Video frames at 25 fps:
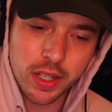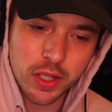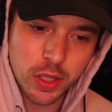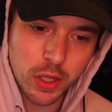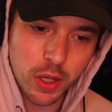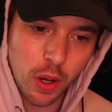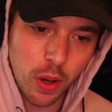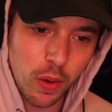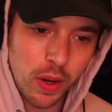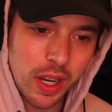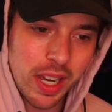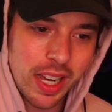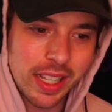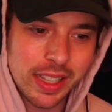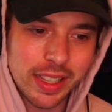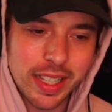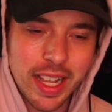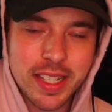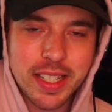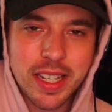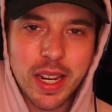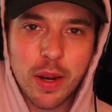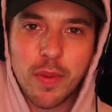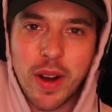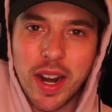So
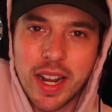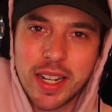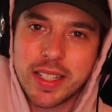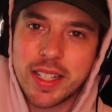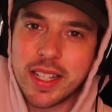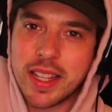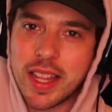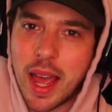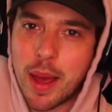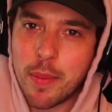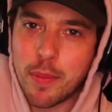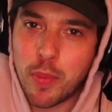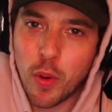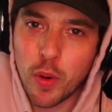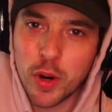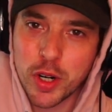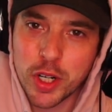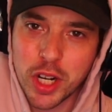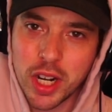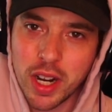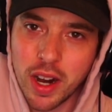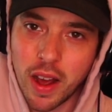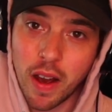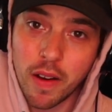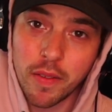let's get right into that
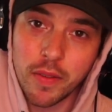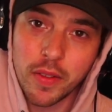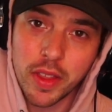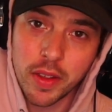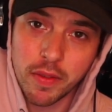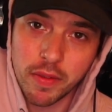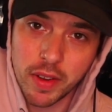portion of the